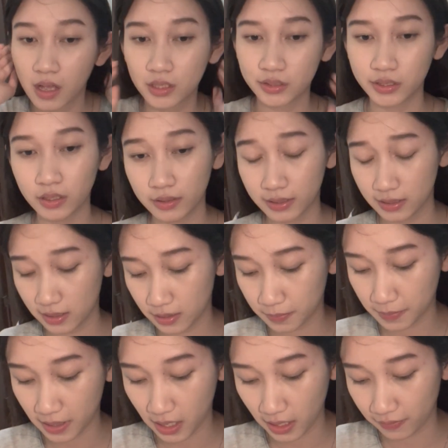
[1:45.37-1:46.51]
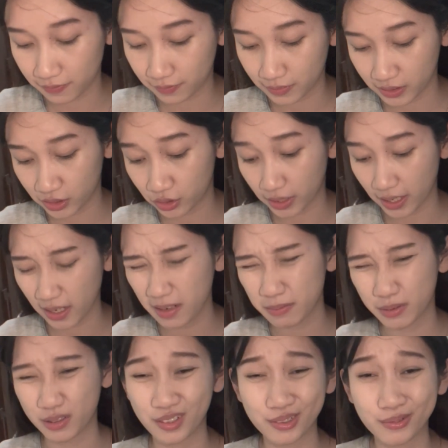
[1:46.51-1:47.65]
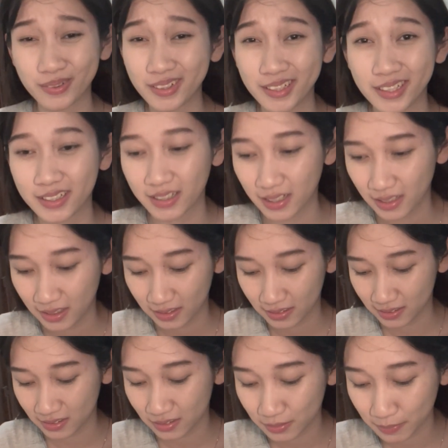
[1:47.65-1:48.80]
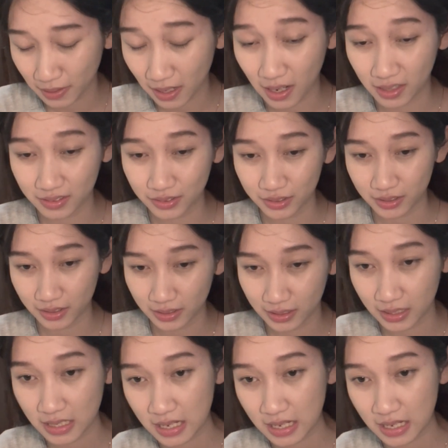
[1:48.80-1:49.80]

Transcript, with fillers: So this is my first try. I mean, not really. This is my 100th